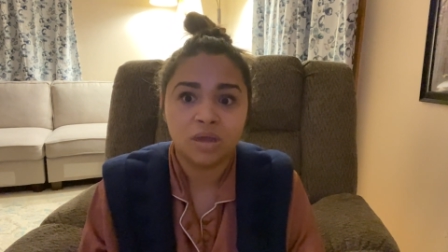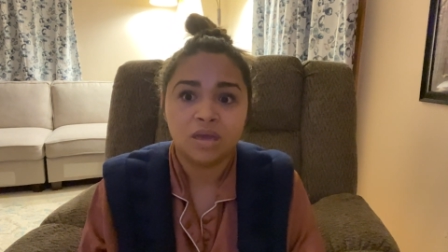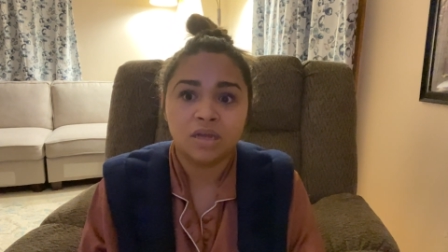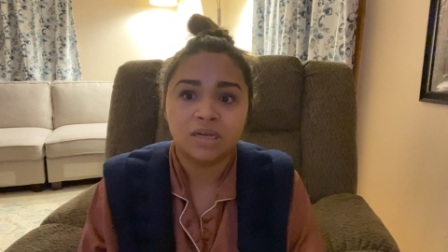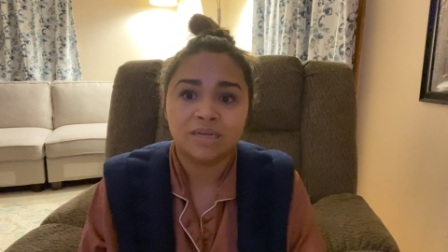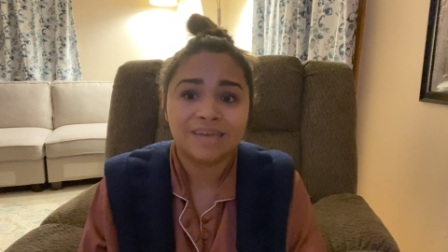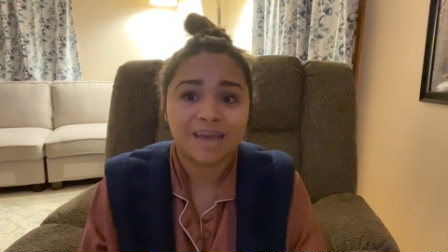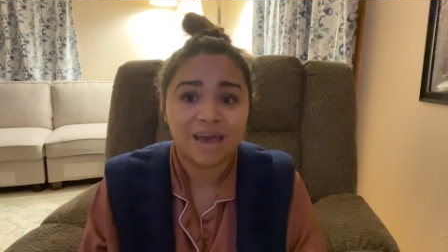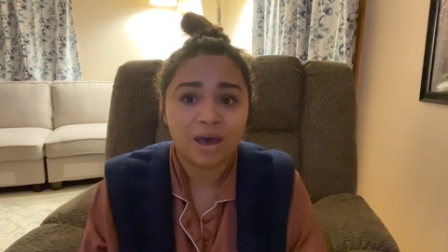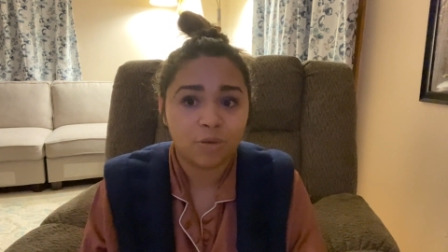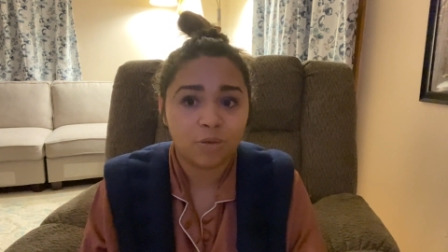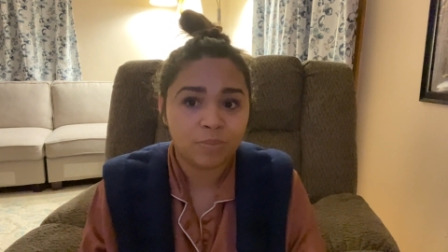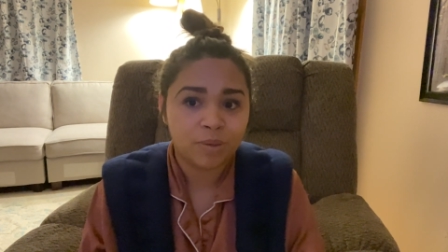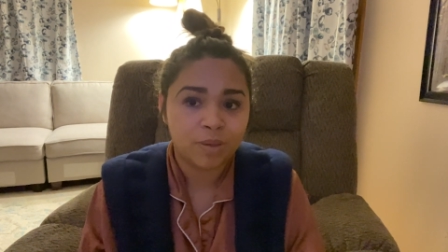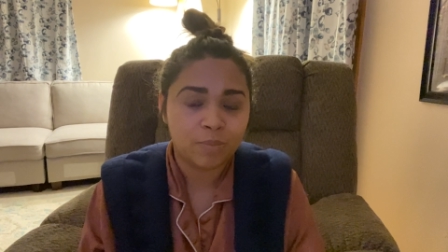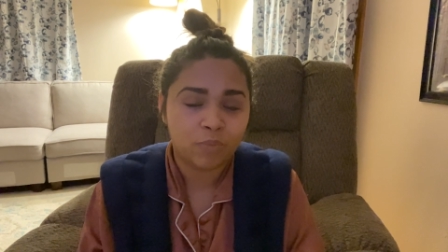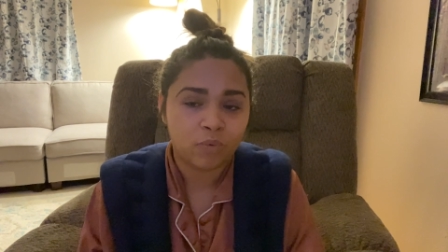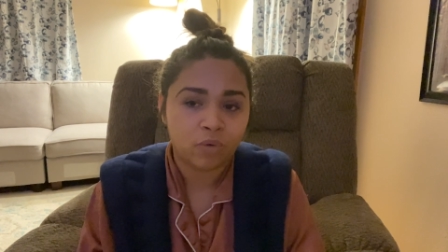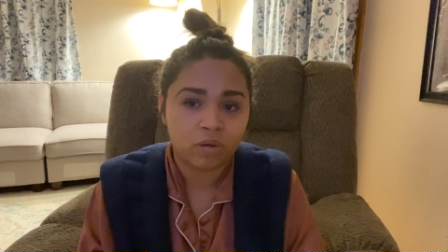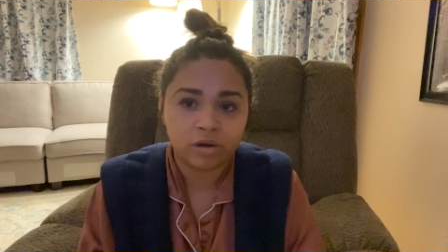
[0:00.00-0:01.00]
to help
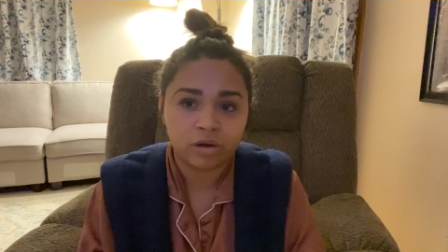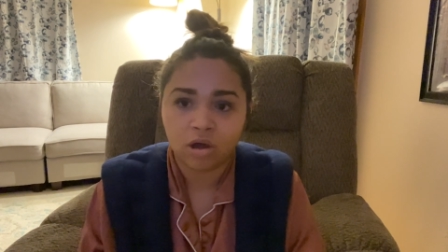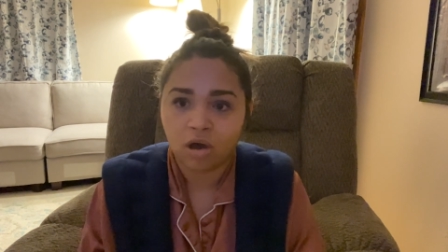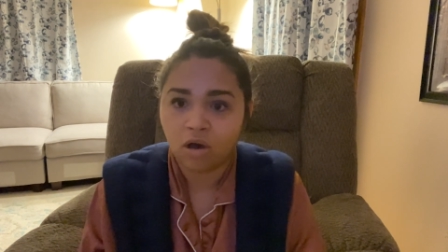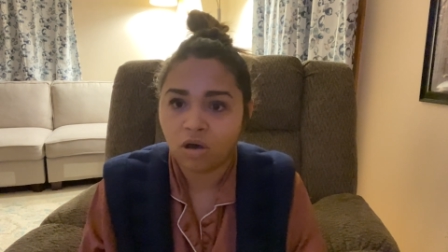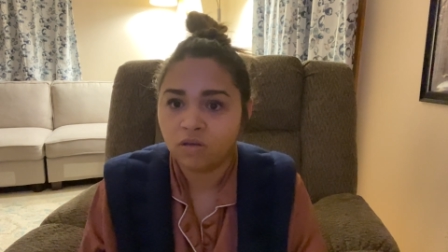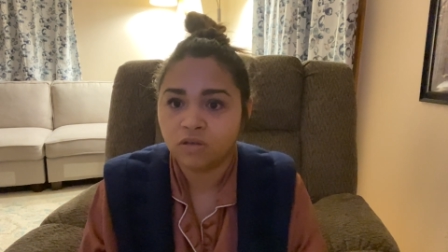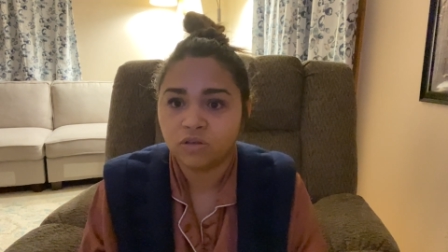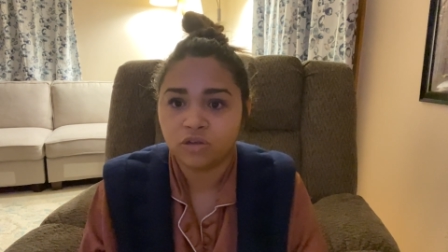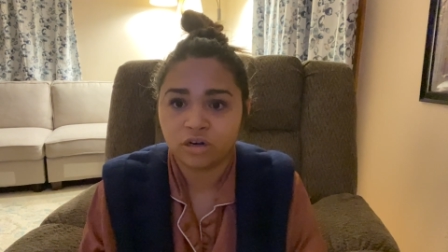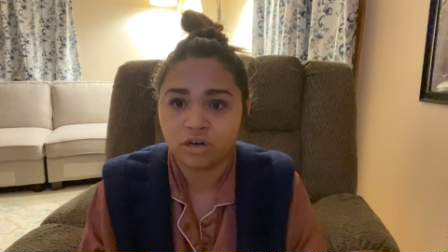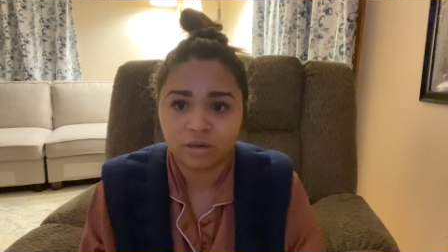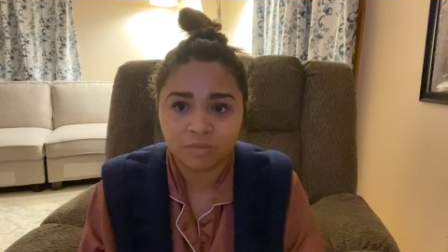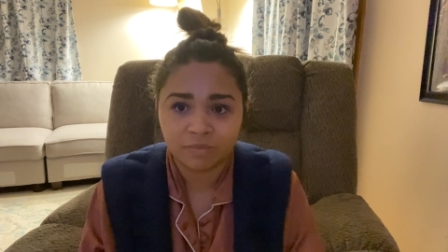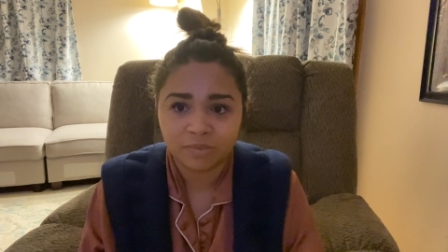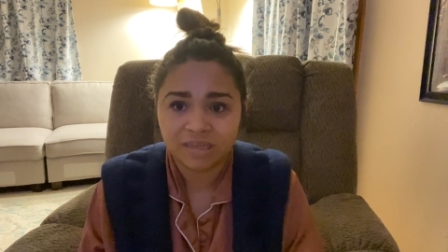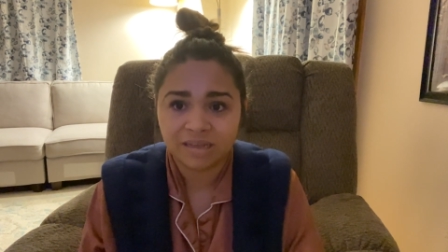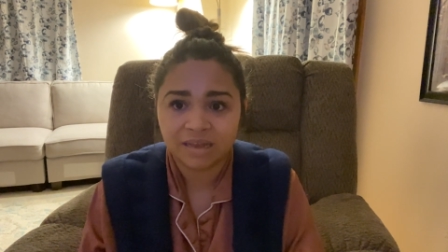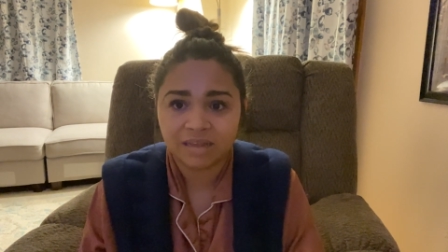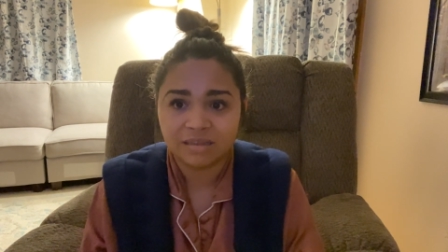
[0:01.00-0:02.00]
people in all
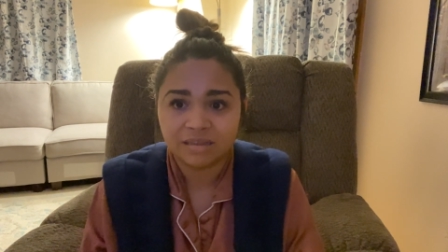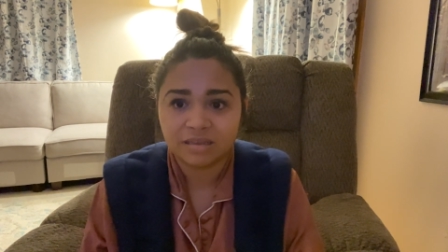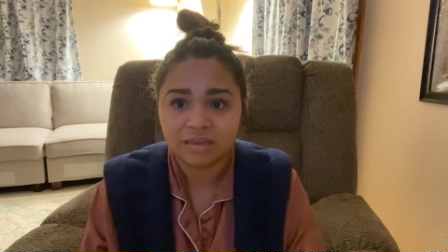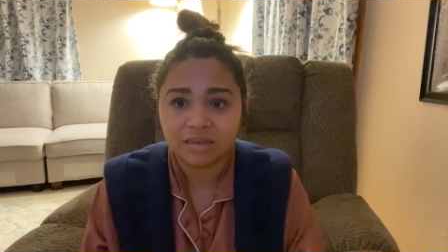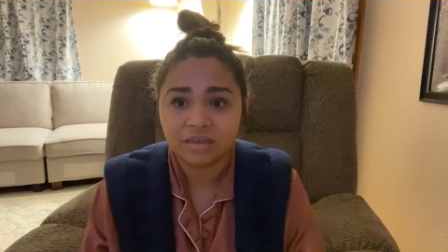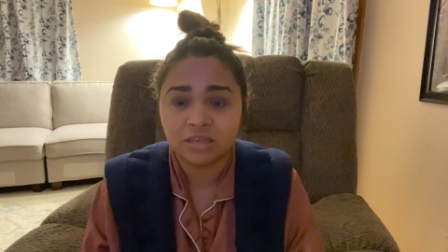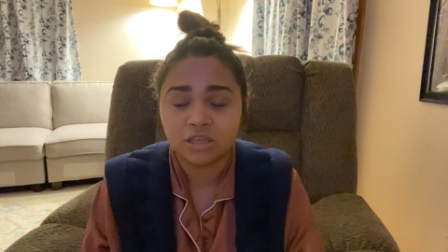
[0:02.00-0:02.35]
circumstances.